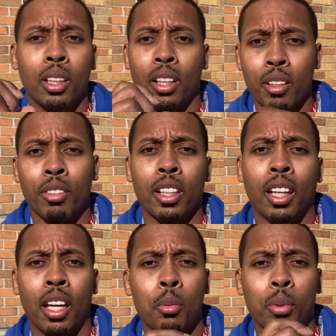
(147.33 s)
Infinite
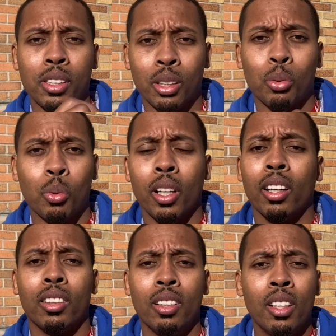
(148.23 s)
Campus as
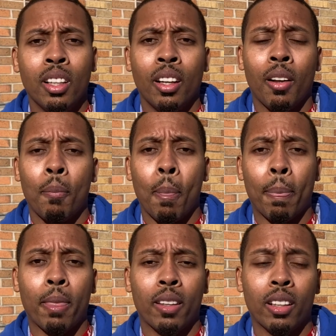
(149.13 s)
well.
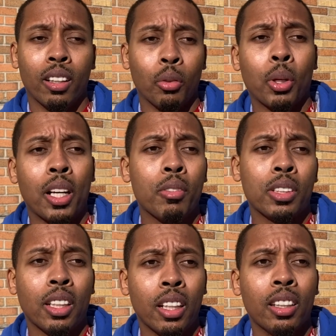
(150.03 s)

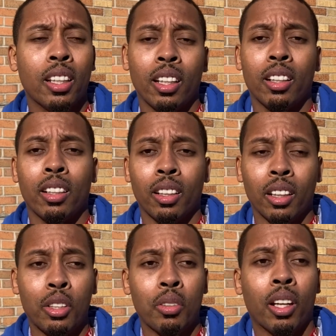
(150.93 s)
Whatever's in there,
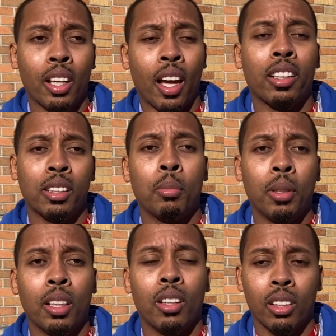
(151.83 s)
it has to
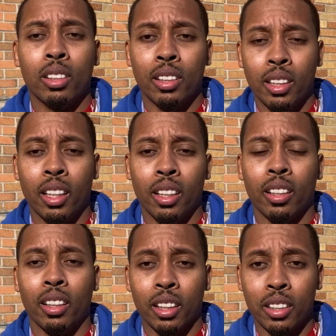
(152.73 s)
be on there.
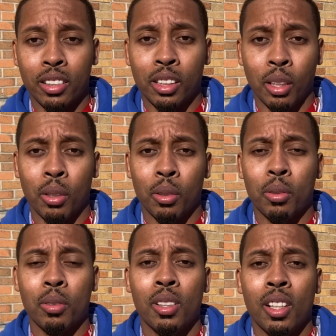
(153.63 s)

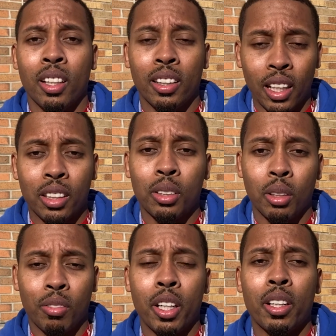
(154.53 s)
So that is
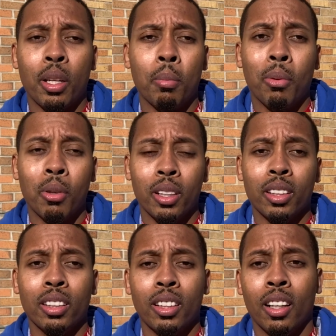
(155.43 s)
very
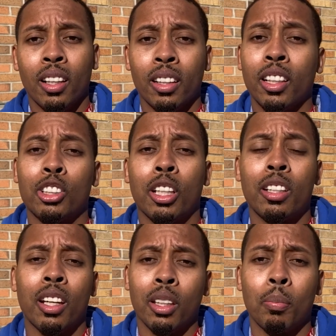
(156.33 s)
important. There's
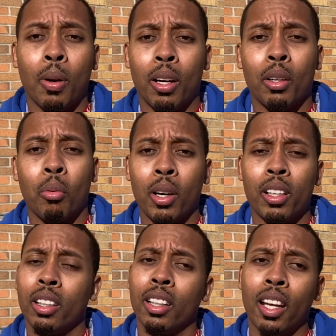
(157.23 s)
another part where
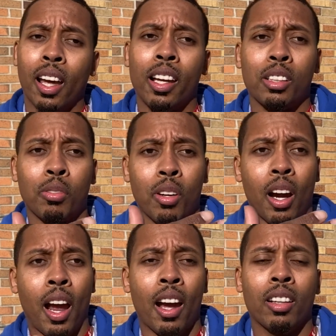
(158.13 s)
they ask for
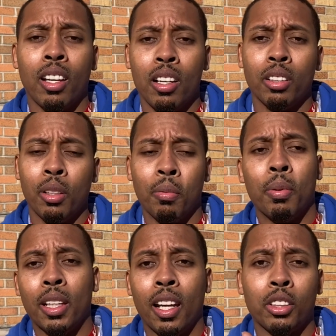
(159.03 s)
how long you've
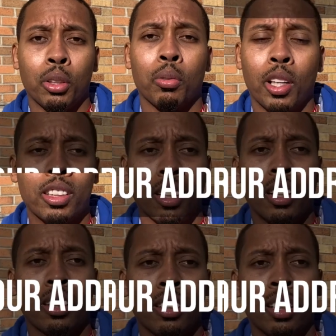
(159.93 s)
been at your
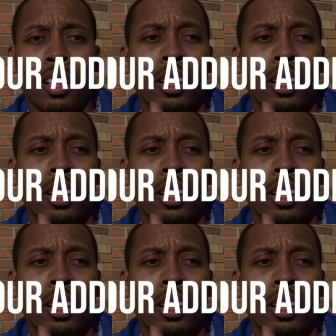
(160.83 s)
residence.